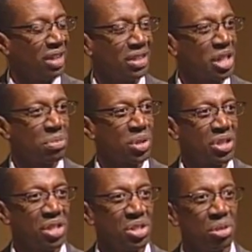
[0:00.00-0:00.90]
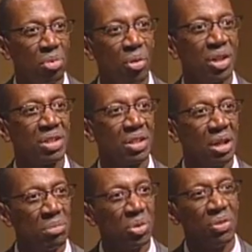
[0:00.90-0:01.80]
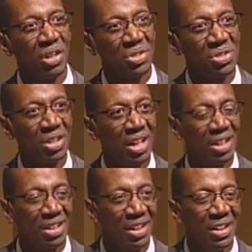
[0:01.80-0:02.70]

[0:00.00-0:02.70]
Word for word: and that's precisely the point, to come to events like,